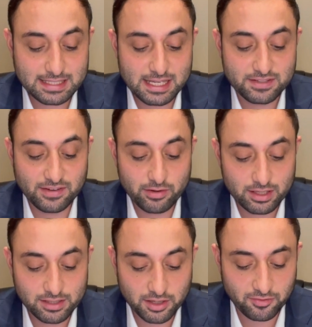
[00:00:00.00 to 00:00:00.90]
his very
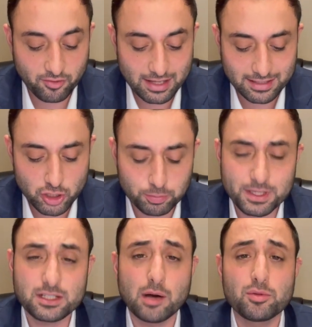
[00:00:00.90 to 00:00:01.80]
dear friend, can you
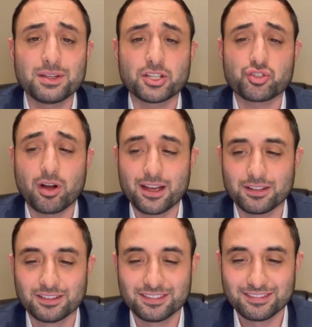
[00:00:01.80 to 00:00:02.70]
please come with me to
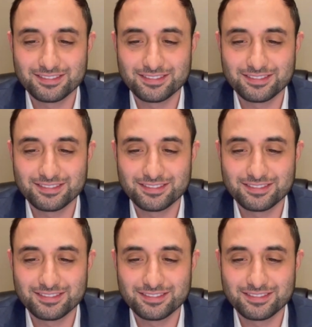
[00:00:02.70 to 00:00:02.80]
trial?